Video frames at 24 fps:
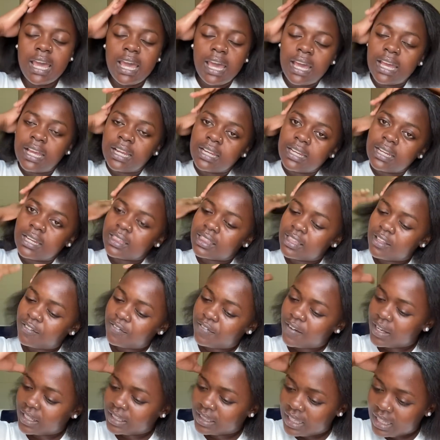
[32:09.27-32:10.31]
And the
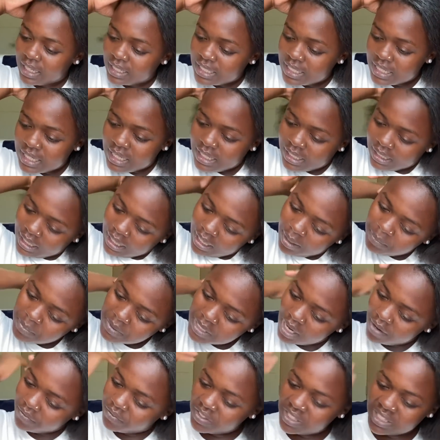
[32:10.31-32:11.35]
fact that he kept
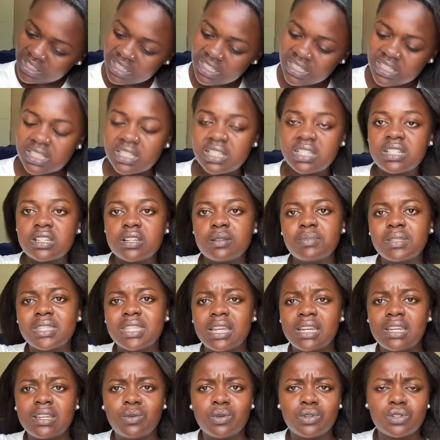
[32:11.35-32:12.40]
having these dreams
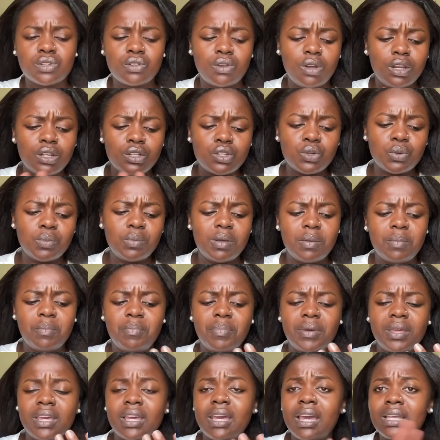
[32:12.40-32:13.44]
that he was going to be
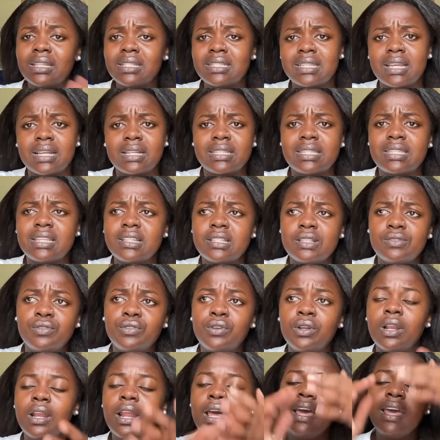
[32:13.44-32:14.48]
big and
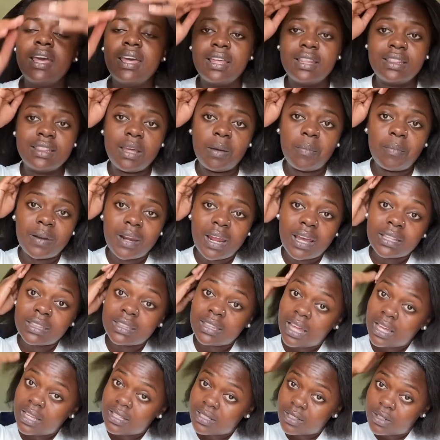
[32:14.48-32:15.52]
successful, the
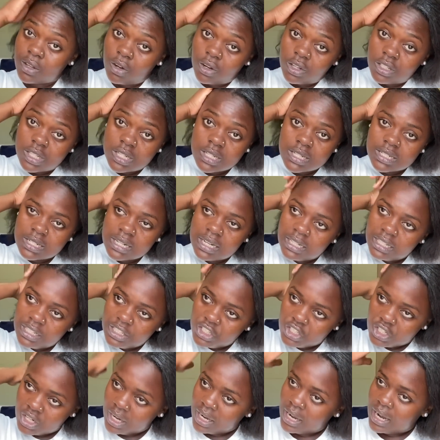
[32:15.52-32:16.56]
brothers got really
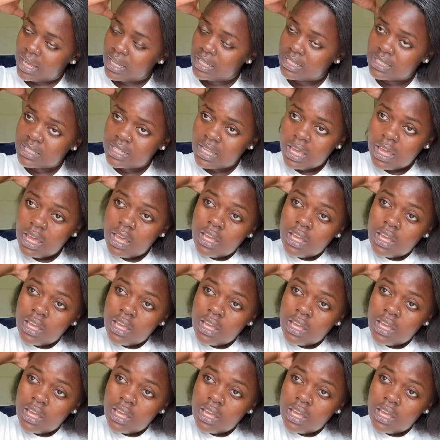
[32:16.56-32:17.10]
jealous.